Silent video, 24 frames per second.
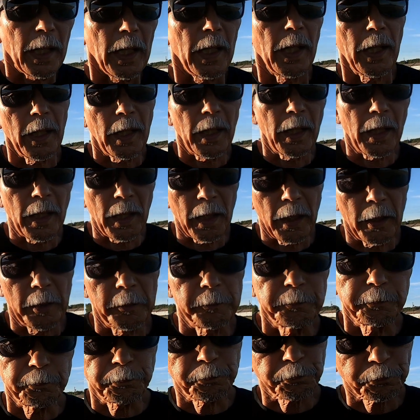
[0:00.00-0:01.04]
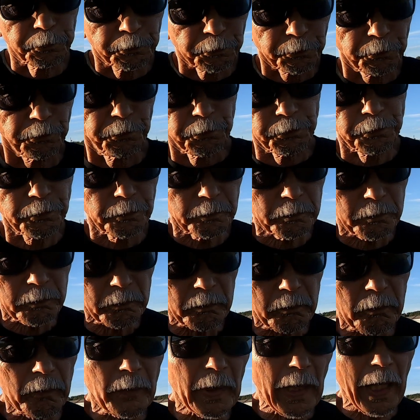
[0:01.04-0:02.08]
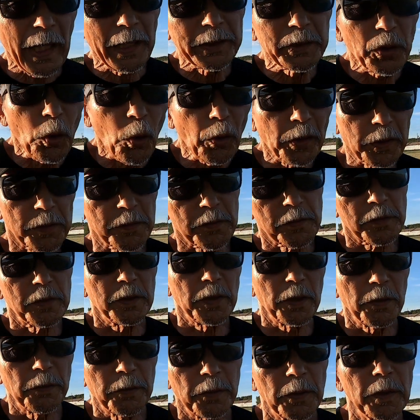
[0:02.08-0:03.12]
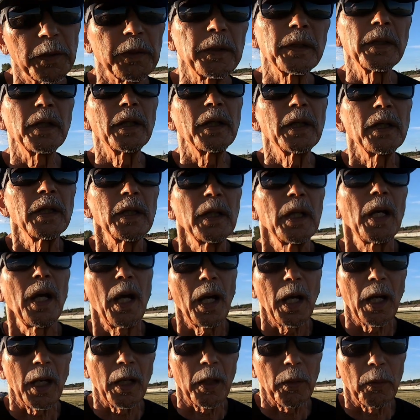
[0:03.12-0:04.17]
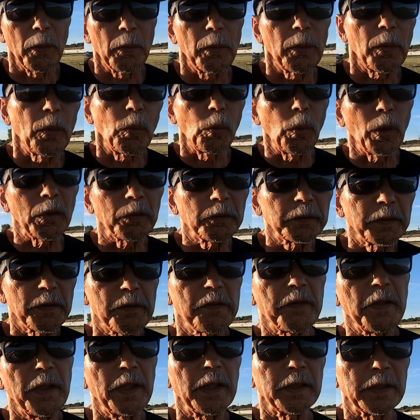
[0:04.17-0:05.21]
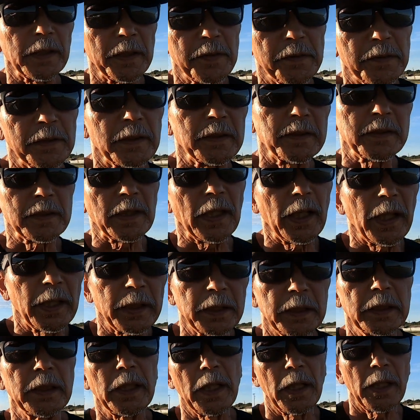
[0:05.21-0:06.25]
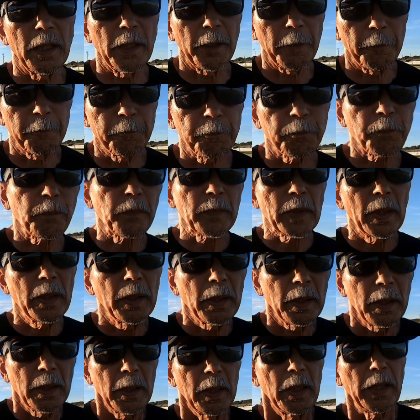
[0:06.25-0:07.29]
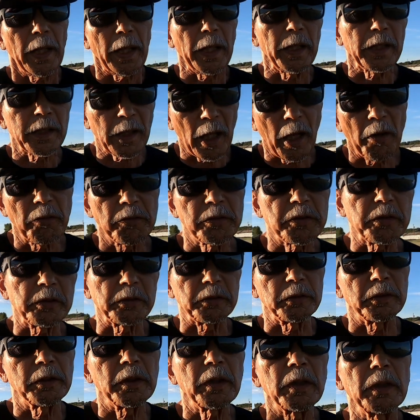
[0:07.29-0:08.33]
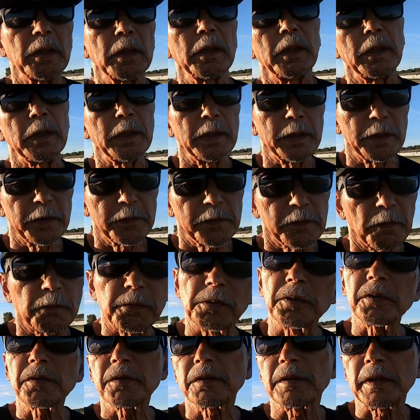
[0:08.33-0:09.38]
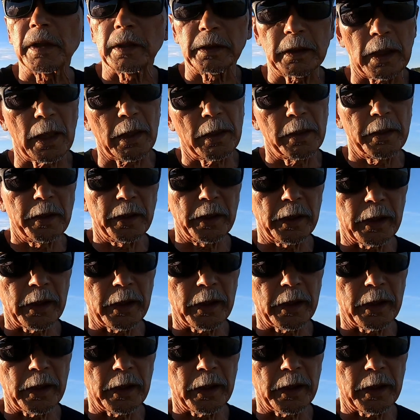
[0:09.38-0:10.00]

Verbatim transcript: um, I noticed uh, one of the things that I uh, encountered is first thing I